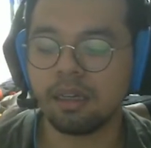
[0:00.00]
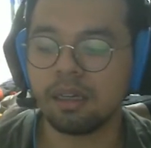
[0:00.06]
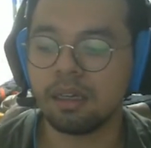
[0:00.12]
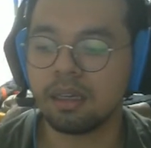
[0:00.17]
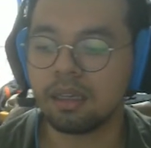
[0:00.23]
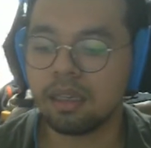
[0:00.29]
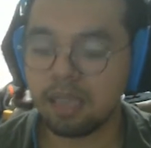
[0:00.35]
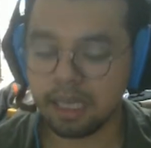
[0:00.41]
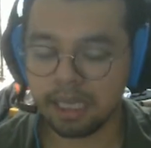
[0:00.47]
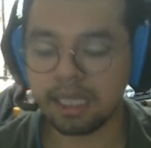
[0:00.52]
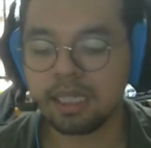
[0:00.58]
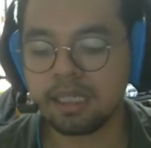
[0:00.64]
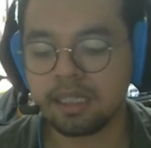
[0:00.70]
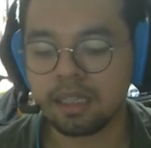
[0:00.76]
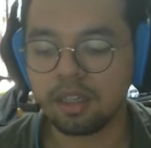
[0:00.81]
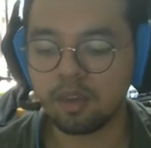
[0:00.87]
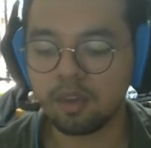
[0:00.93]

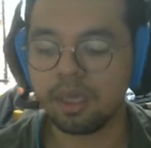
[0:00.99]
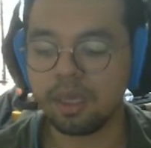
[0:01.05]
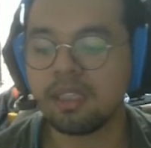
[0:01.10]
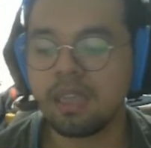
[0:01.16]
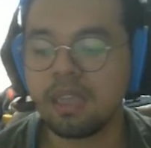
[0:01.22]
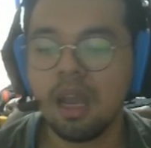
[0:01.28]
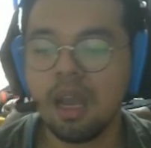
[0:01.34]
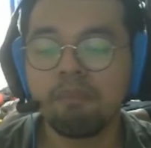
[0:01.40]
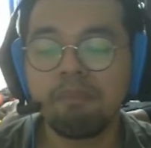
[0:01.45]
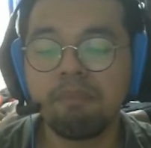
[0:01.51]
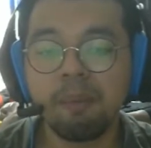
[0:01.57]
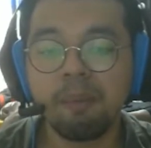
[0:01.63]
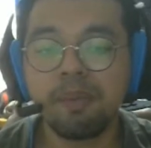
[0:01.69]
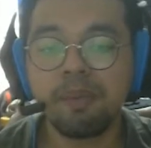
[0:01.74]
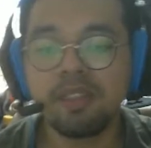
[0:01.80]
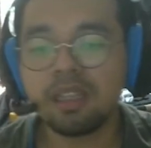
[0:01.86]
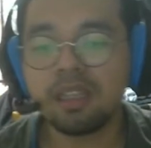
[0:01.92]
kings and queens,
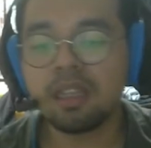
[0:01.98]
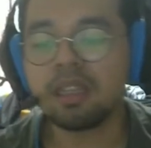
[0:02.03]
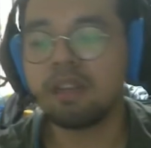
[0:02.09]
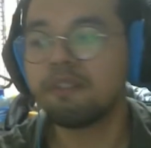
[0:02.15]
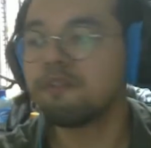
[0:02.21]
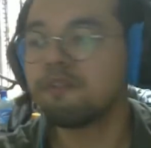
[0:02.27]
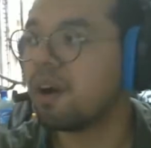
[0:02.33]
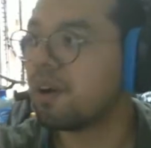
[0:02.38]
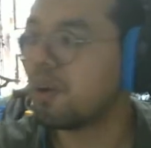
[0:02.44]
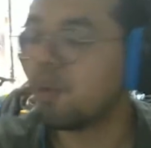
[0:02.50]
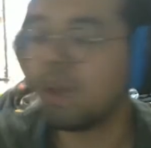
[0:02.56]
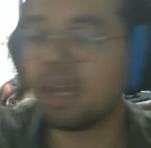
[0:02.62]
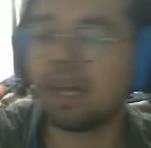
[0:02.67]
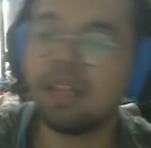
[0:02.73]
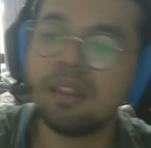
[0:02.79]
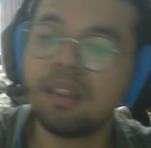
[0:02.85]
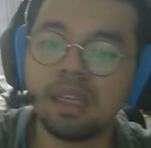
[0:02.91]
but puts it in a faraway
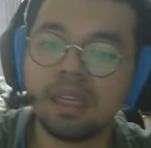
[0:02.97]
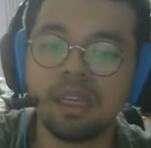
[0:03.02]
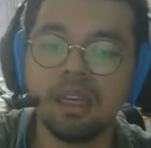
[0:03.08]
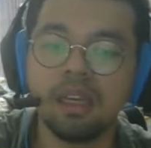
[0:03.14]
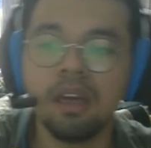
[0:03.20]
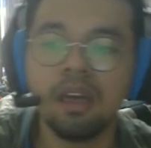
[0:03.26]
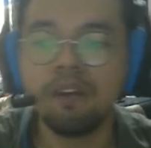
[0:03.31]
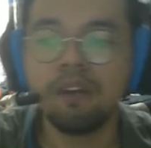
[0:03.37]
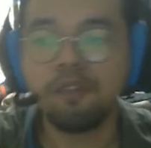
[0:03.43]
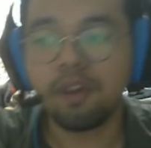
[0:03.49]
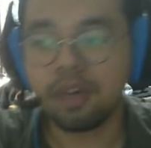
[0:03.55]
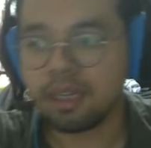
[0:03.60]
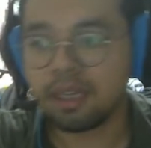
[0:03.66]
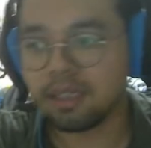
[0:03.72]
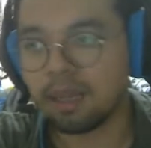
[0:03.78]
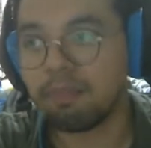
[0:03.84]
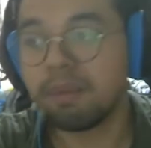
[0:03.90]
country. For
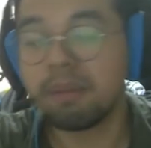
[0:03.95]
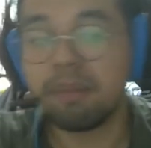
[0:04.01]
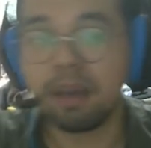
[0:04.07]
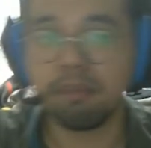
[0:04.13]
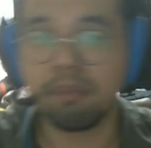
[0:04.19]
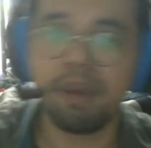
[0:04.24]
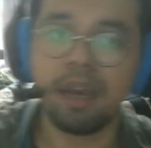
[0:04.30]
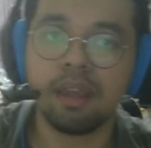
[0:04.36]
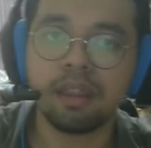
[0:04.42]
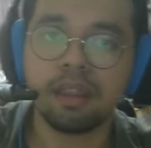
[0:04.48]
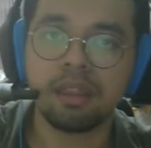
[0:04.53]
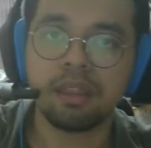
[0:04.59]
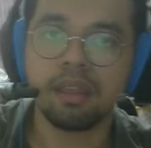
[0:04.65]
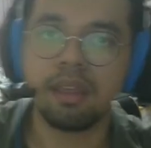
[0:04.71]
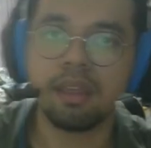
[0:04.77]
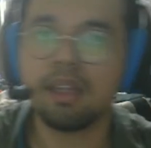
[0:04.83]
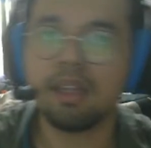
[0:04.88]
example, Macbeth.
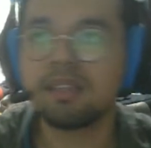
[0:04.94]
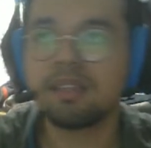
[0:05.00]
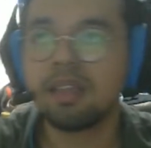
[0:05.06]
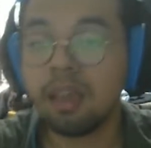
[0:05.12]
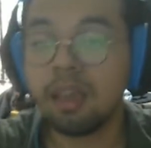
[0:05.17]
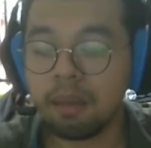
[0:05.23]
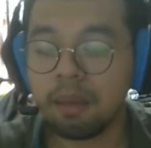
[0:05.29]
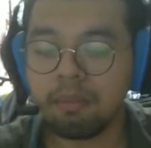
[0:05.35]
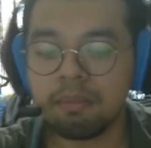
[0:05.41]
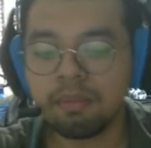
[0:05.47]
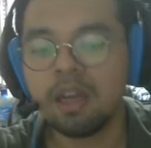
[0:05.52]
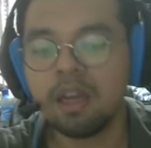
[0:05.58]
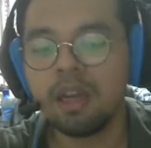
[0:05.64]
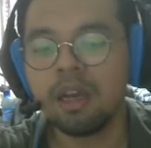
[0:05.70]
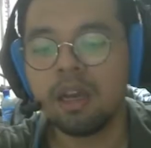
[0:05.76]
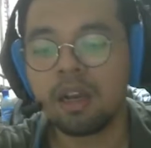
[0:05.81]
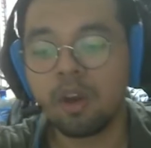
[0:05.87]
It's him
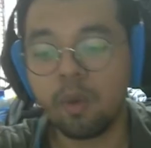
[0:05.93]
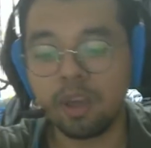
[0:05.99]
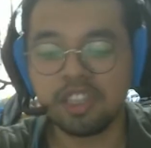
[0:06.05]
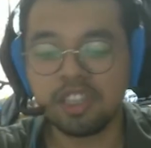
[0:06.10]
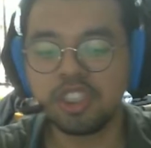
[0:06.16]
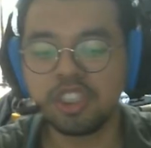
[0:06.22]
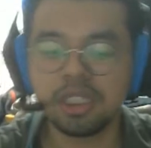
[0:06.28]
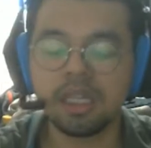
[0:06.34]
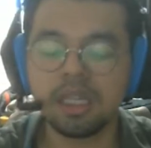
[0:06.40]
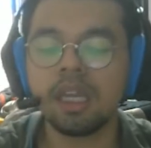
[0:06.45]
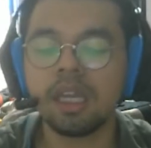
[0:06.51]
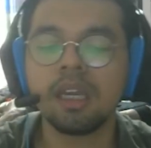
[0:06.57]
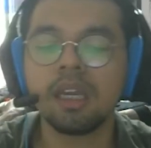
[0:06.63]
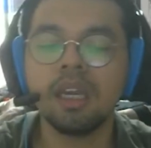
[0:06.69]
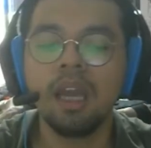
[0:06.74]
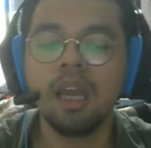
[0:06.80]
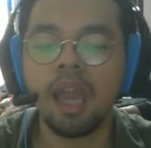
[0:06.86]

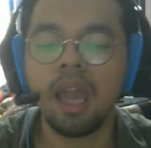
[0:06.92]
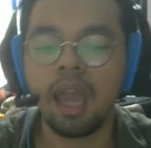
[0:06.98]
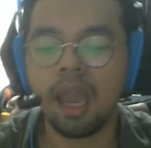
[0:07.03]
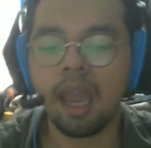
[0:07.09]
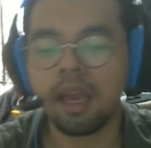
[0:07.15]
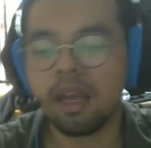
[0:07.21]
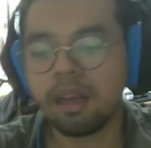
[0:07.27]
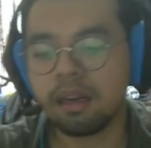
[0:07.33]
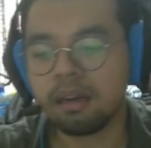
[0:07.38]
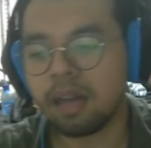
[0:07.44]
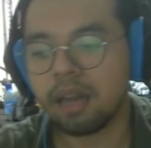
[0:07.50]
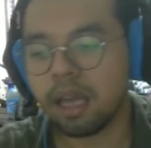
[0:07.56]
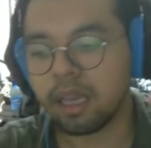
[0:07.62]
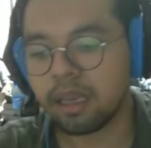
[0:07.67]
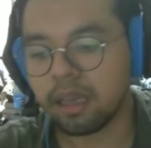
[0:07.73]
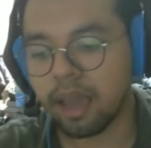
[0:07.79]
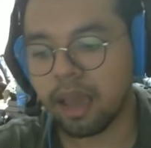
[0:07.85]
questioning and
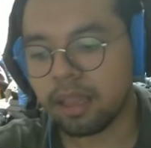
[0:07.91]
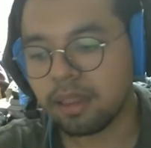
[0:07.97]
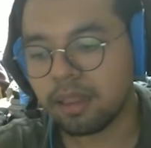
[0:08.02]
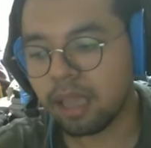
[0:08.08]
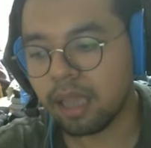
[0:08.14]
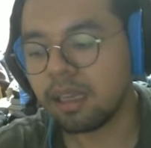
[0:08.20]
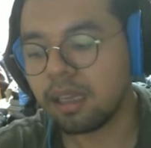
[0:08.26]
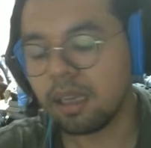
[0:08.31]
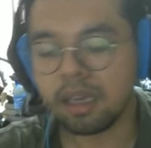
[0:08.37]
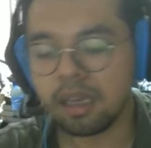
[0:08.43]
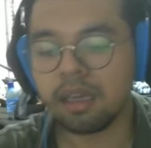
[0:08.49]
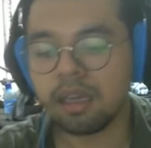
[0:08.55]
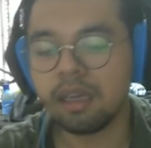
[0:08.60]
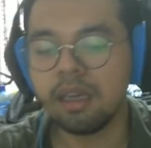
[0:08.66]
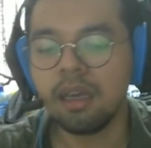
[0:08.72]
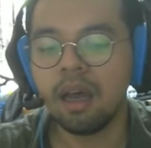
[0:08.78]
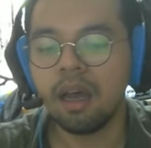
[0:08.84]
like
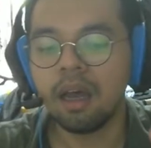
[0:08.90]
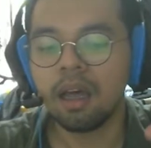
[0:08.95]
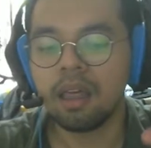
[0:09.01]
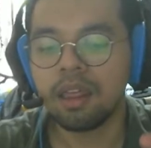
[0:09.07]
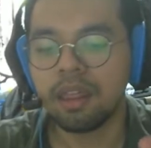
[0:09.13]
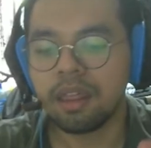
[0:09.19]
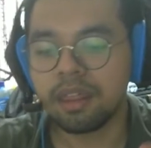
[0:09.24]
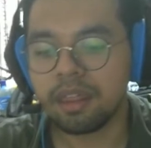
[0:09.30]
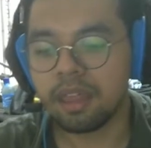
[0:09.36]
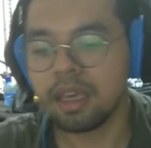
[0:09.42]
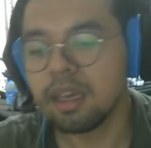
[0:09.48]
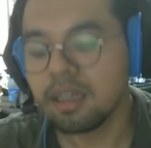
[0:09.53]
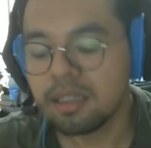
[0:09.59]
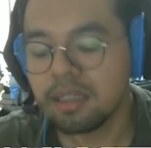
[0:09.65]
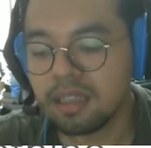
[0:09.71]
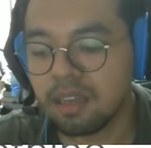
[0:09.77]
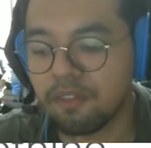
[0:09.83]
attacking
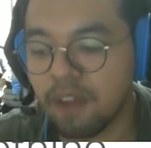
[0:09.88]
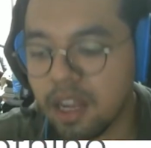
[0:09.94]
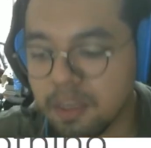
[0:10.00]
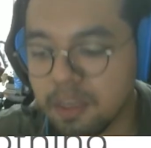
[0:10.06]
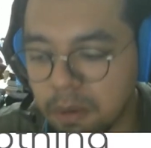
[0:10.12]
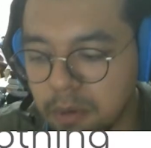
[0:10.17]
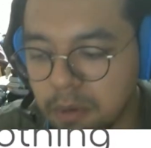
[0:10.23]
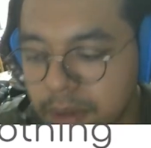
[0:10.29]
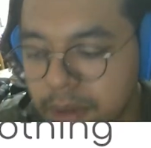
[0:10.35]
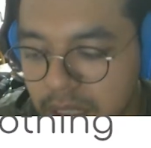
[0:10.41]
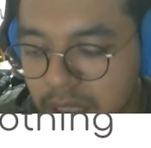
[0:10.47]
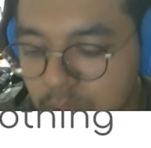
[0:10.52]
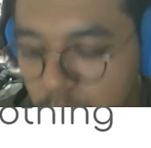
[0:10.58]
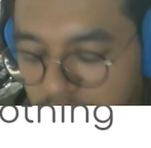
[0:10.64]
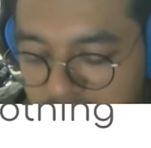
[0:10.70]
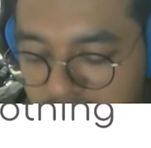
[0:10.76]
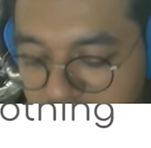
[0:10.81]
things he finds problematic
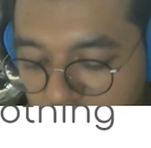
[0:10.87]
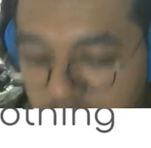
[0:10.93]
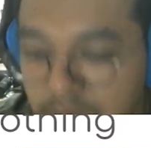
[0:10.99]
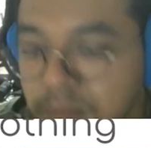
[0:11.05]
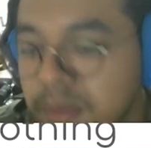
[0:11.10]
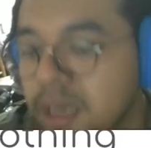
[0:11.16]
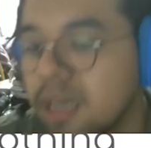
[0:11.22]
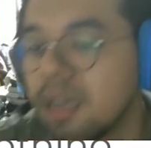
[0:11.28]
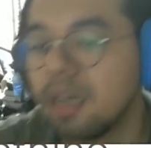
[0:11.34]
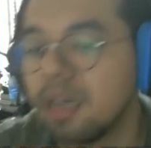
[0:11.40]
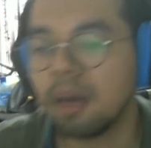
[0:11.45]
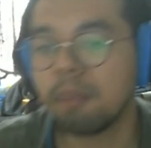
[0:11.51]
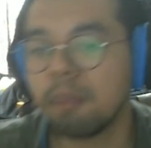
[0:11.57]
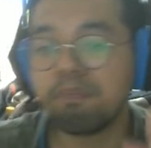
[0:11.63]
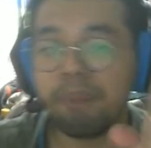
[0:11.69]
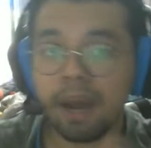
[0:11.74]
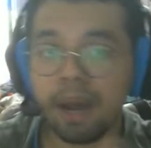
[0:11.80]
with his government,
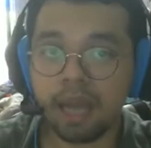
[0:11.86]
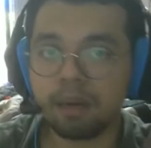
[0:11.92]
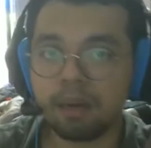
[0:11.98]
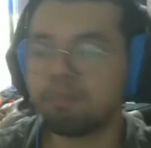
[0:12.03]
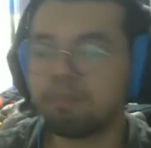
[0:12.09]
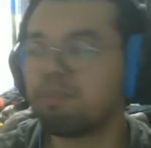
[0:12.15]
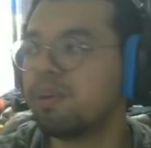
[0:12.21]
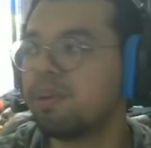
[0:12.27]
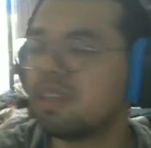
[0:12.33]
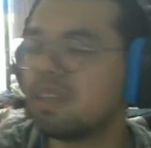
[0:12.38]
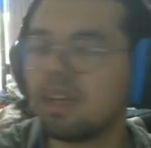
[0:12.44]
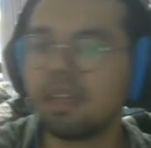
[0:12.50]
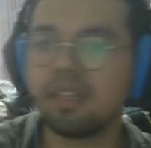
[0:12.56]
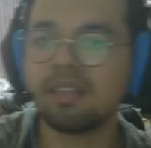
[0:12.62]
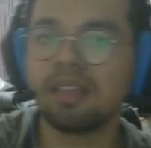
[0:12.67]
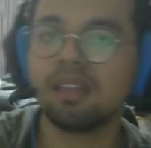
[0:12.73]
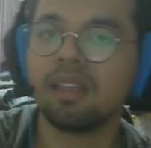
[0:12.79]
but puts it in
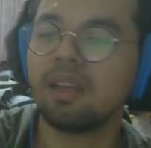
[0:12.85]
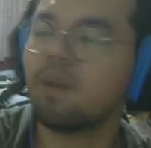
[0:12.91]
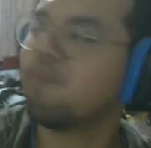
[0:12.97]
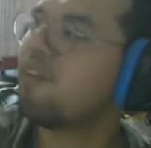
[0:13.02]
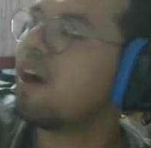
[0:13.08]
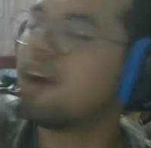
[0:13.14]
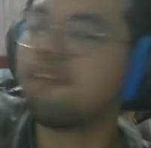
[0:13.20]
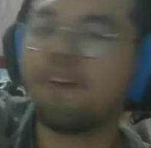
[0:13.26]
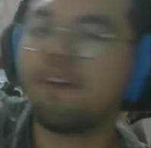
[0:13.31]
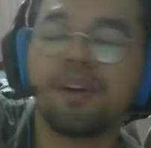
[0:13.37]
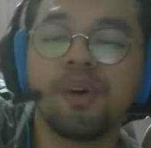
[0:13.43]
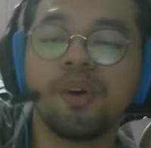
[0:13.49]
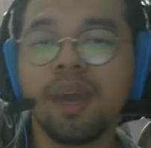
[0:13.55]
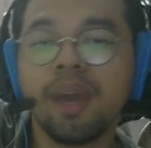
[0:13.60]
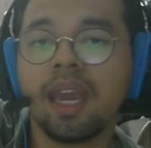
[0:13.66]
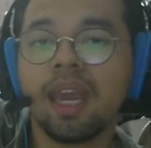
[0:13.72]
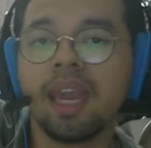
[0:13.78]
a setting far, far
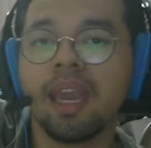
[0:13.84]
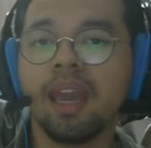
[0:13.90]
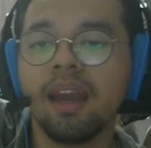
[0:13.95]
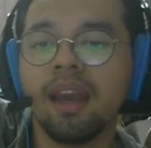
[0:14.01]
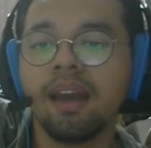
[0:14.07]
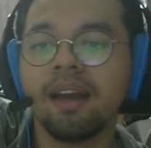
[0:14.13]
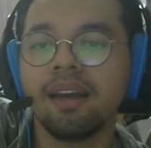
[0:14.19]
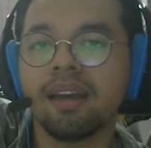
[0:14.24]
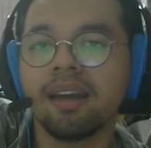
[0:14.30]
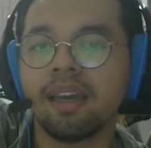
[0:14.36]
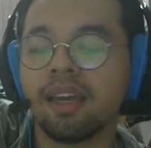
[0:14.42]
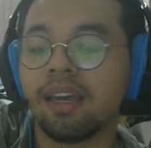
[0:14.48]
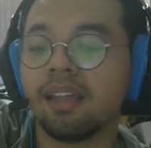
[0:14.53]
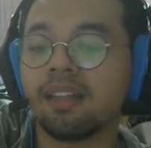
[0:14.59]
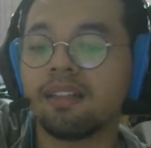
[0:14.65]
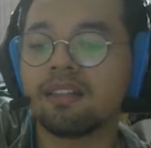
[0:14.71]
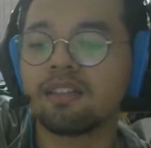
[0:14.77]
away
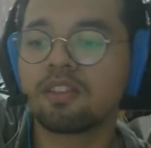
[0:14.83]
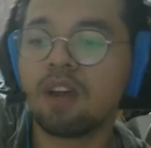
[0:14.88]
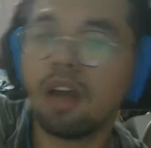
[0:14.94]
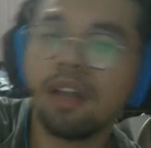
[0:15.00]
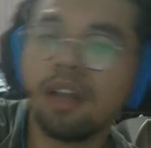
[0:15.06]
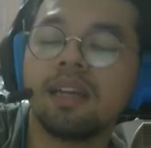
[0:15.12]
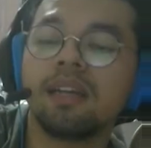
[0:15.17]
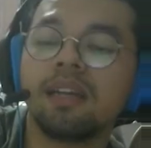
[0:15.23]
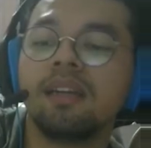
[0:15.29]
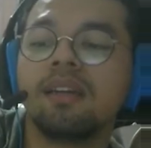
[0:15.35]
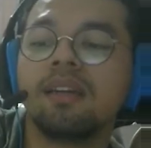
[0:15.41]
in Scotland